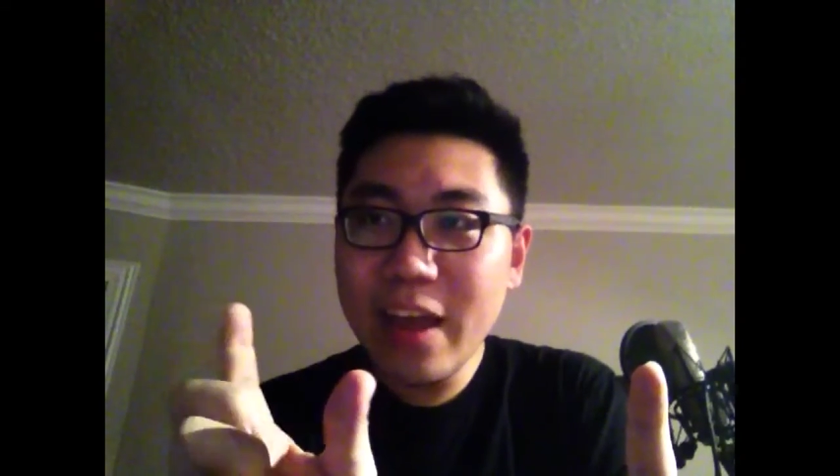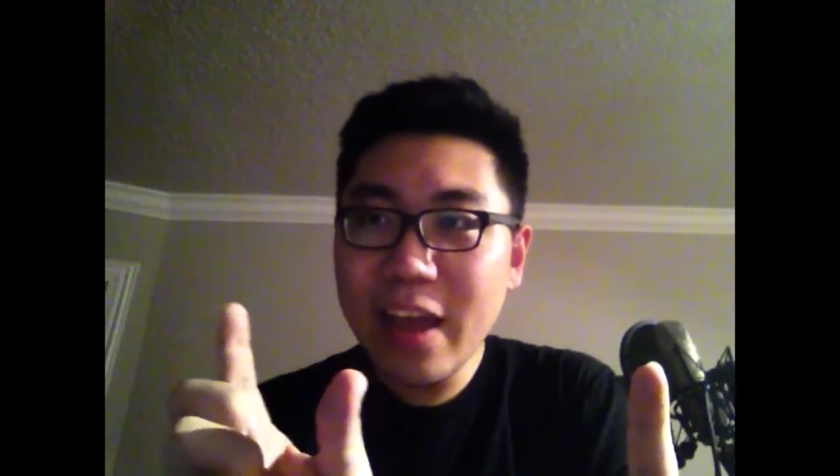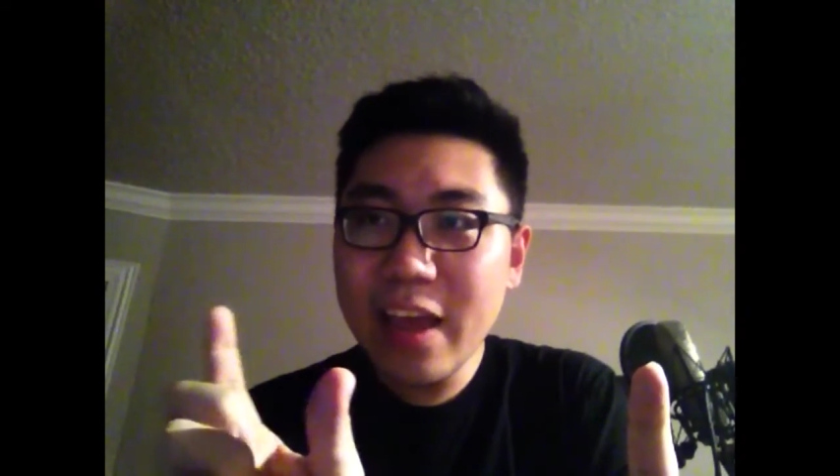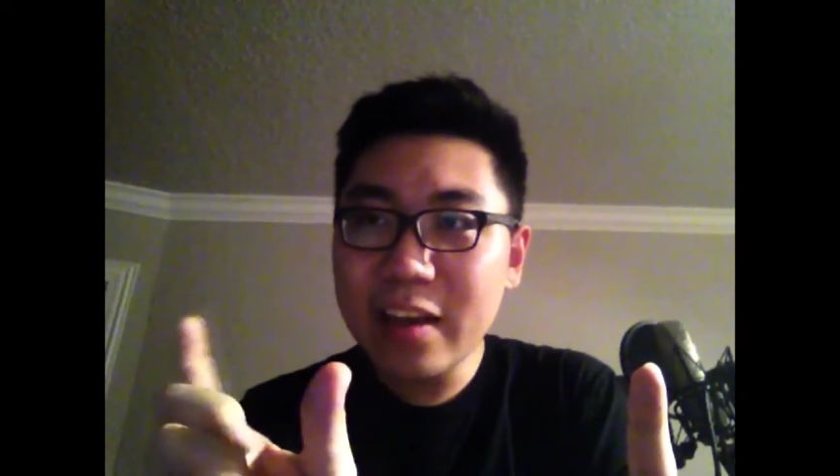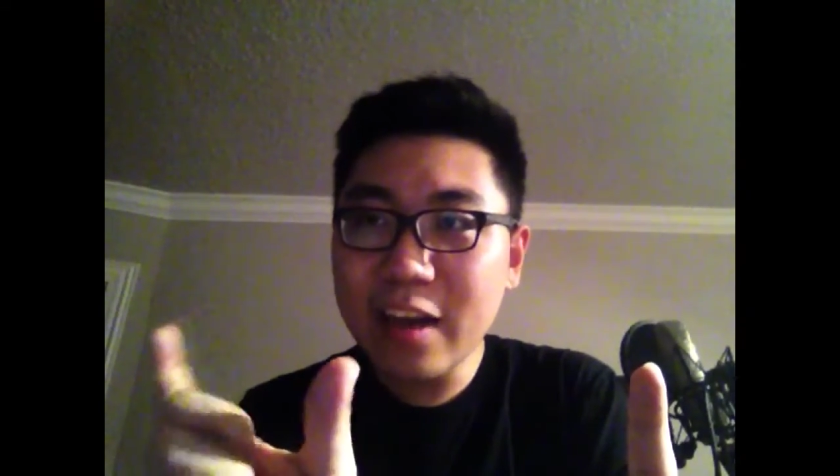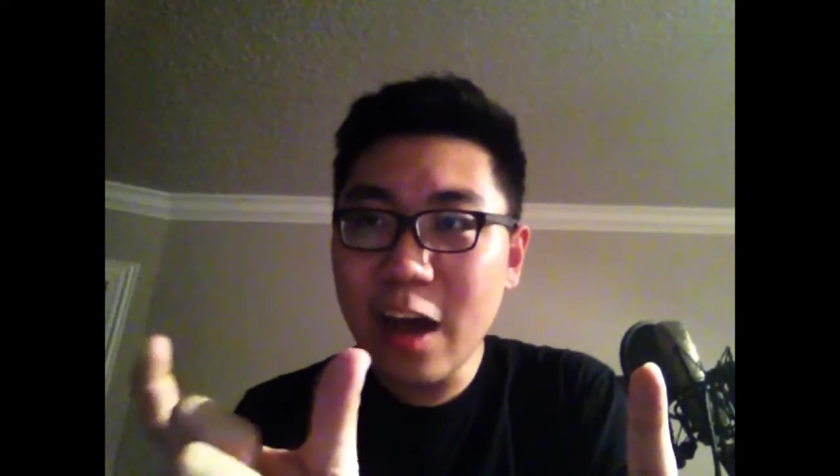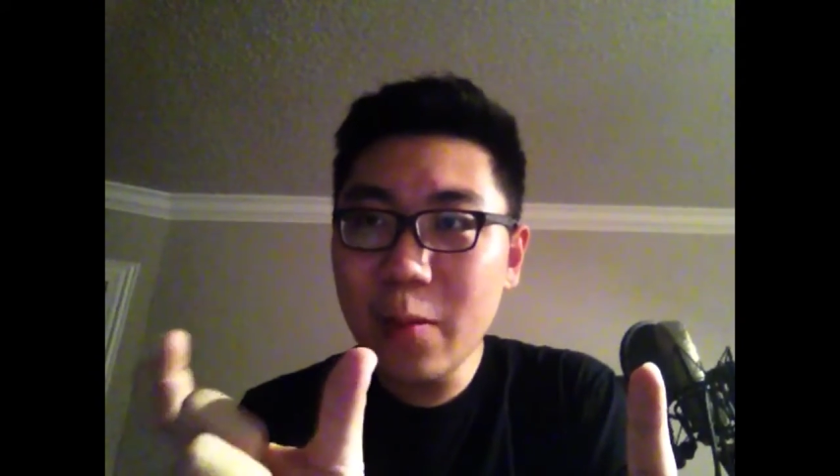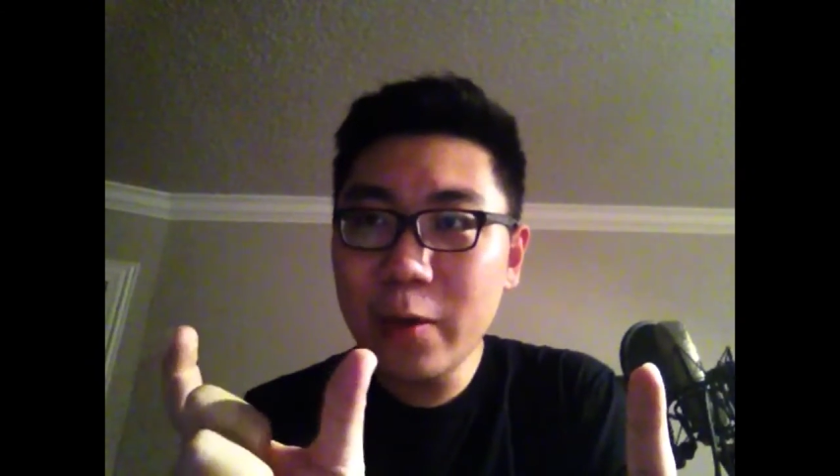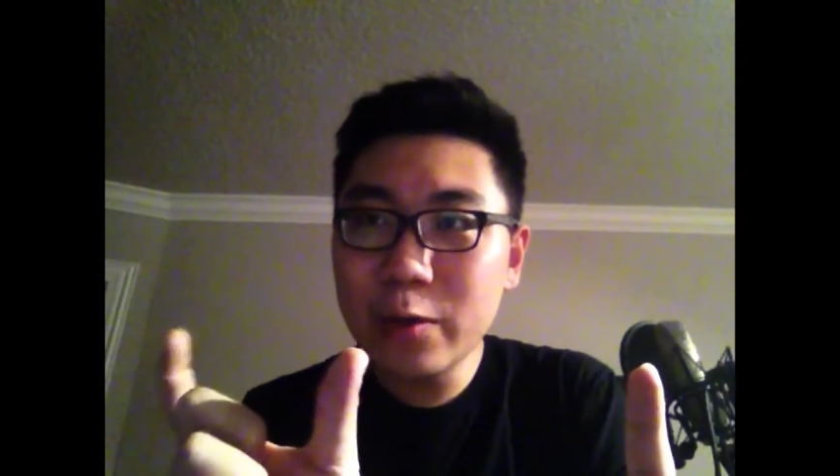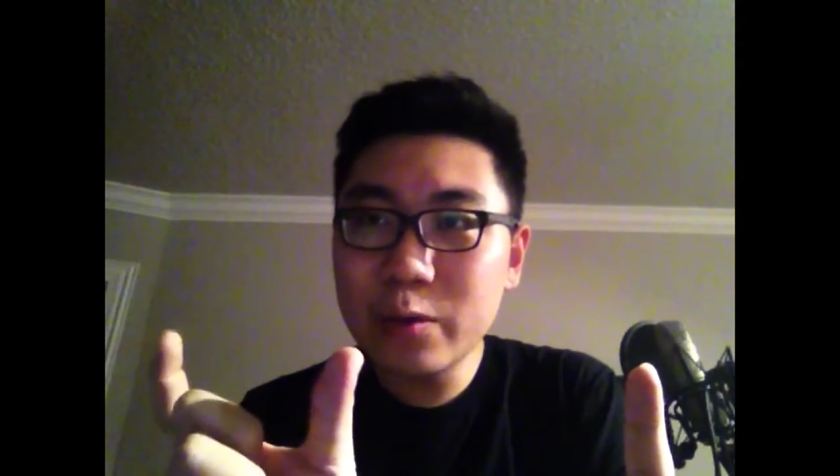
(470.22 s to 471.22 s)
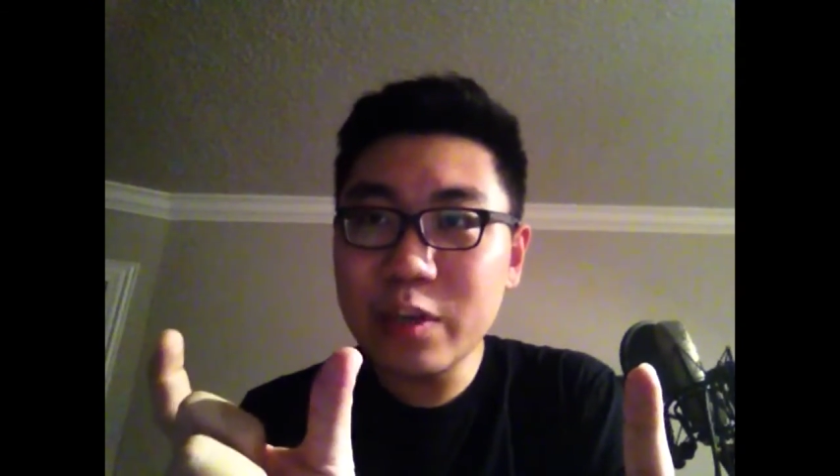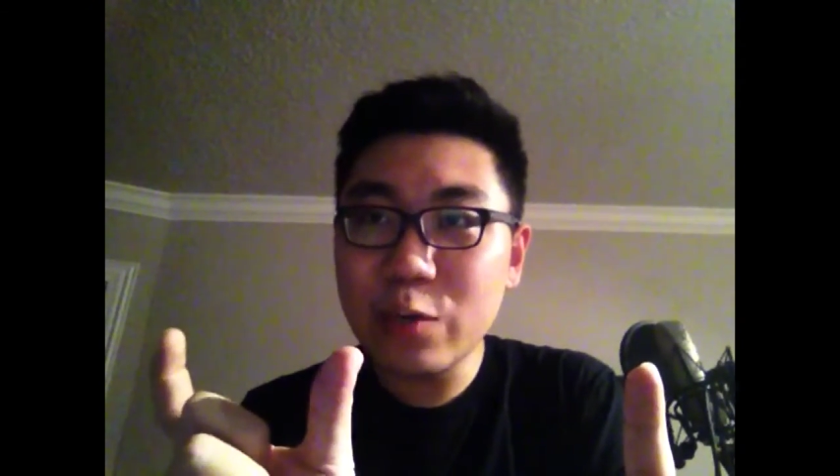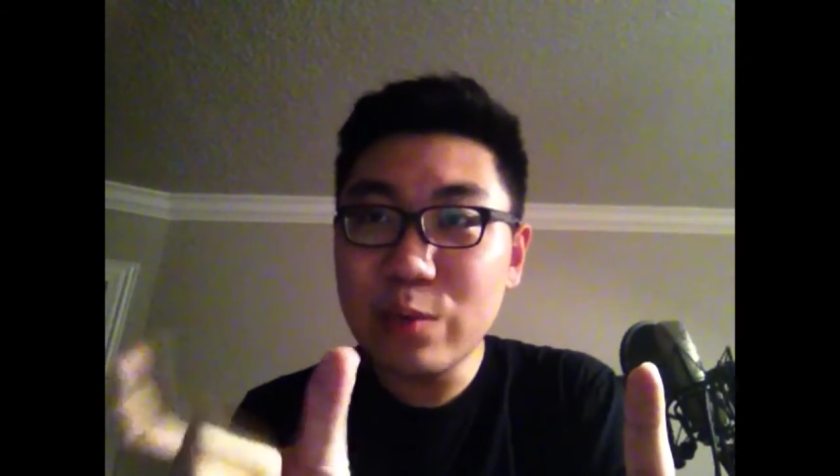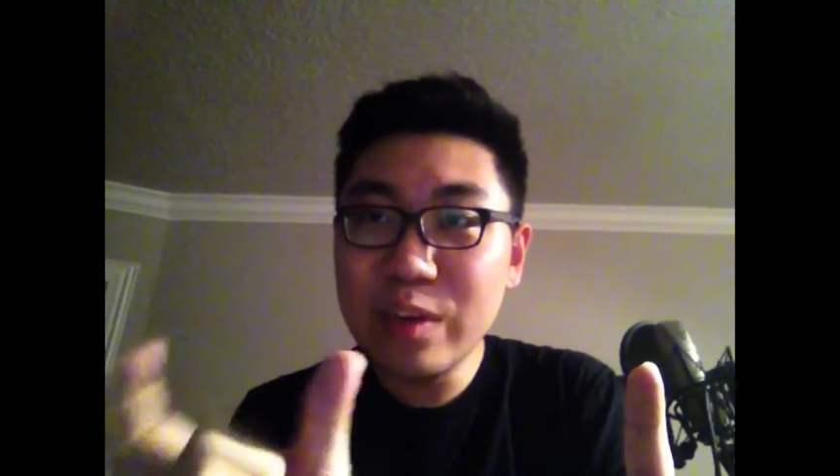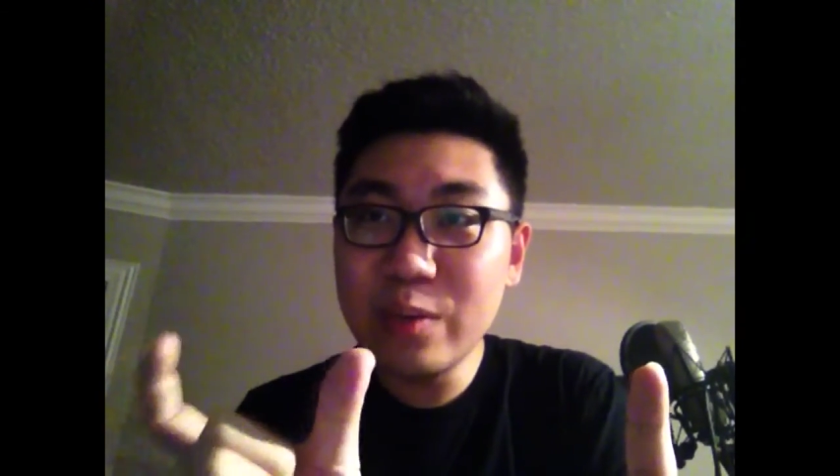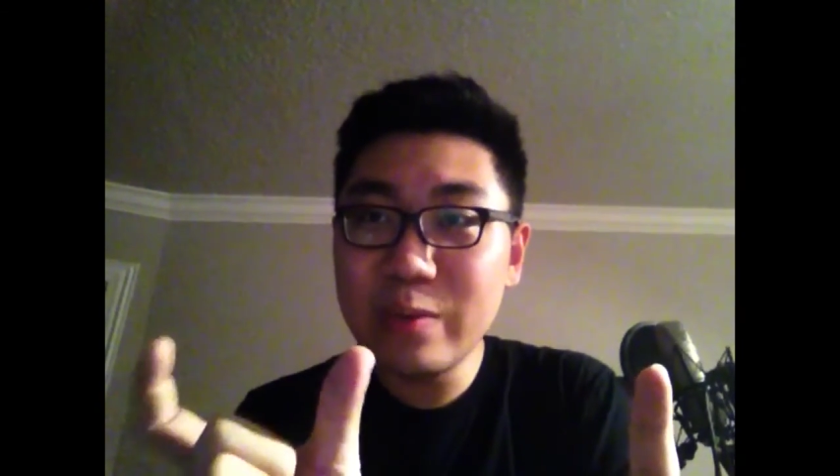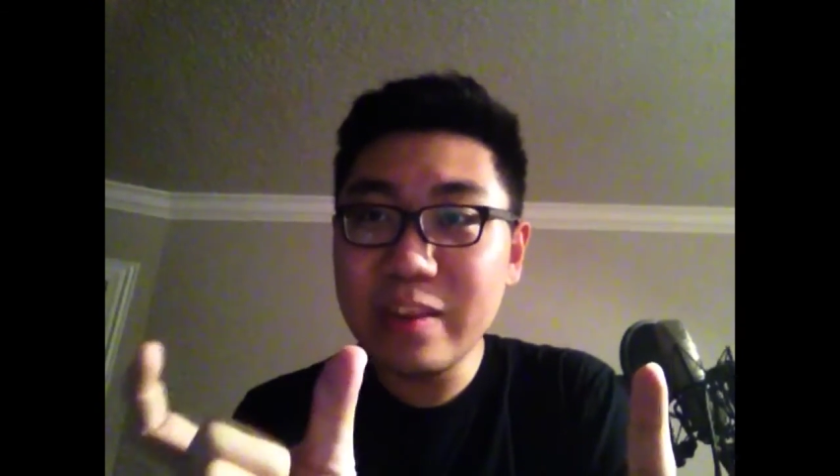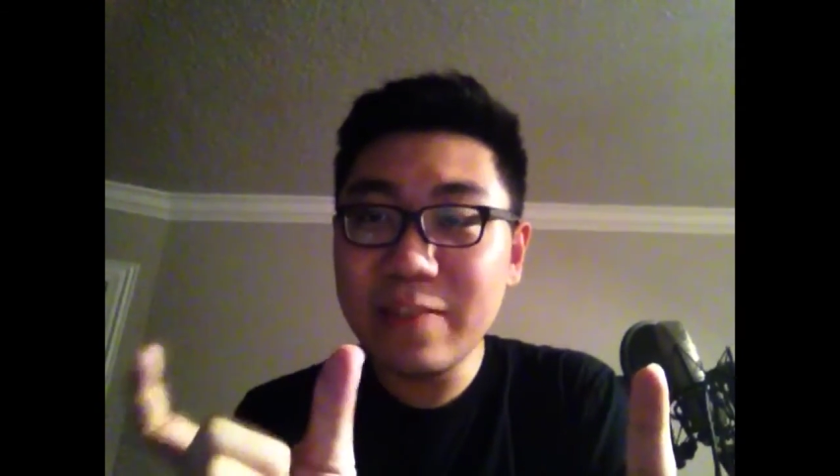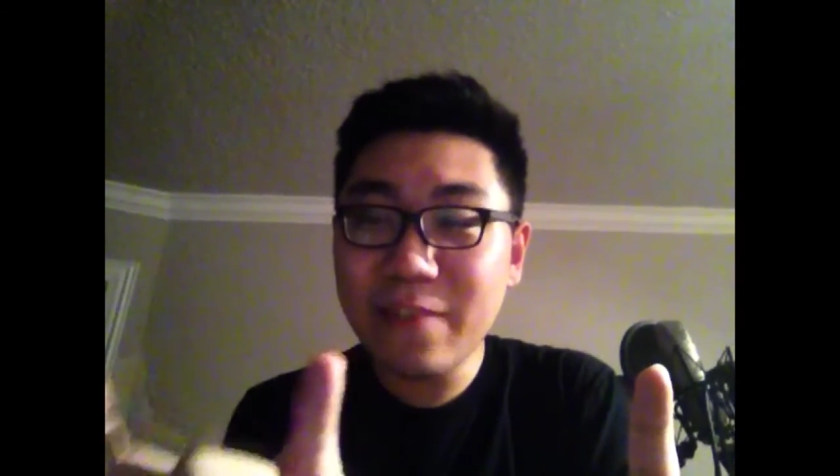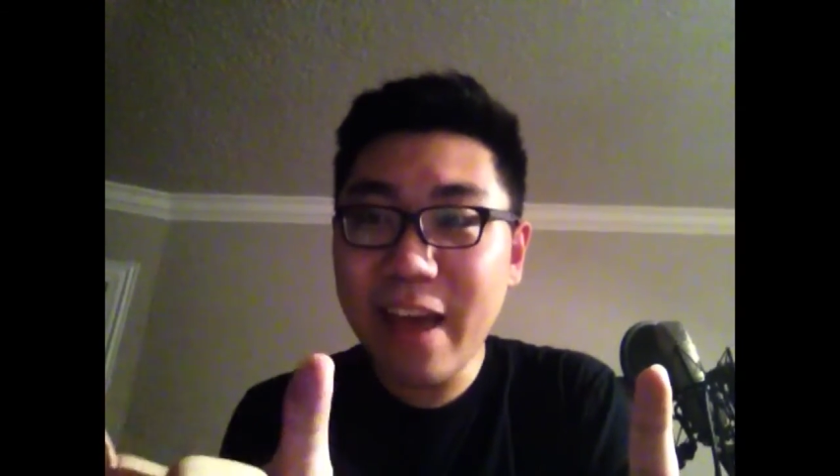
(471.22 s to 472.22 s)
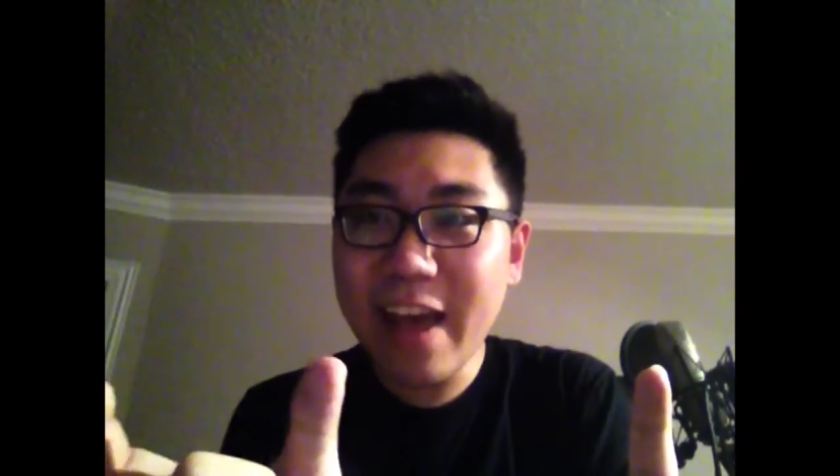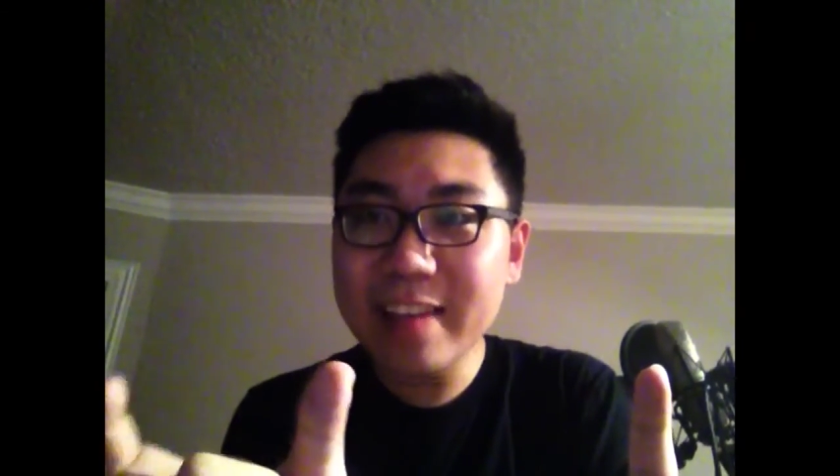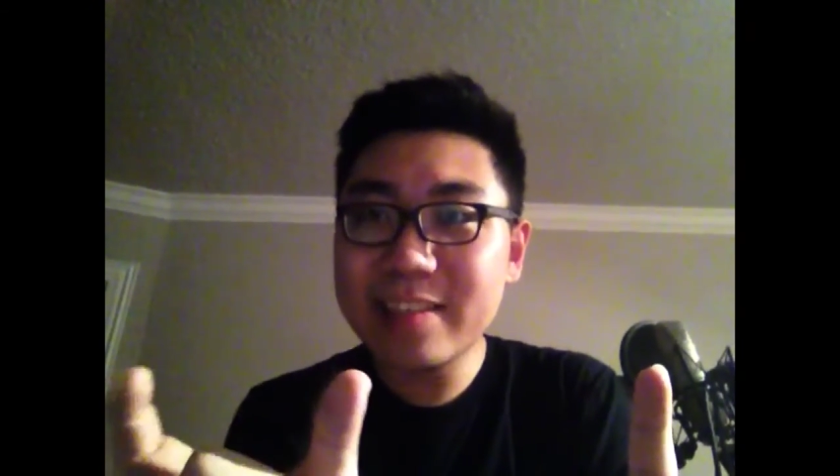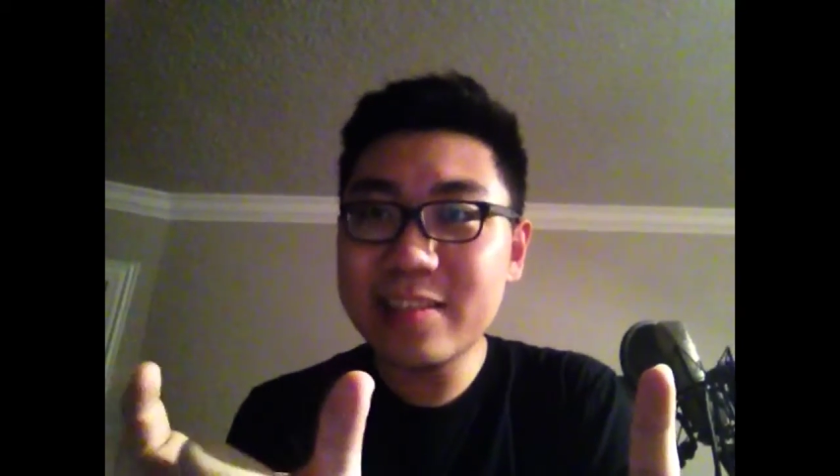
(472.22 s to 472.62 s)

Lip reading: and combos which are really, really fast.